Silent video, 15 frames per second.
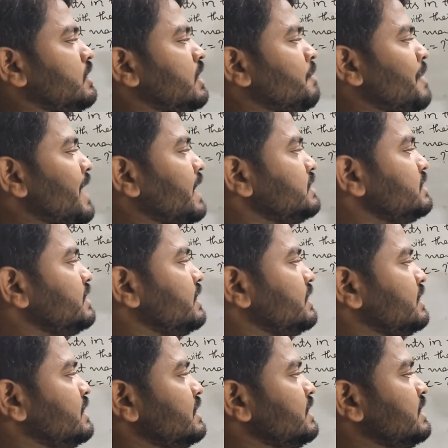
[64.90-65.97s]
Imagine
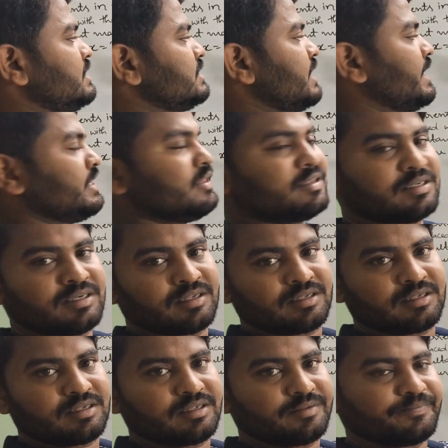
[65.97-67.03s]
it is like that,
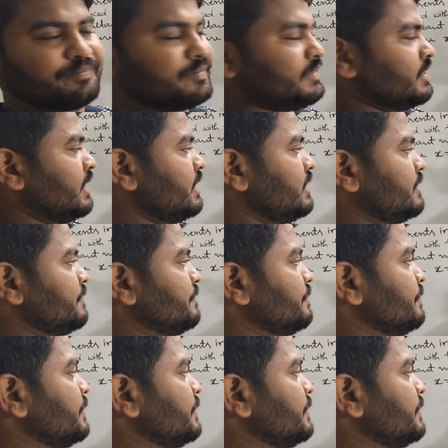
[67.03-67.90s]
right?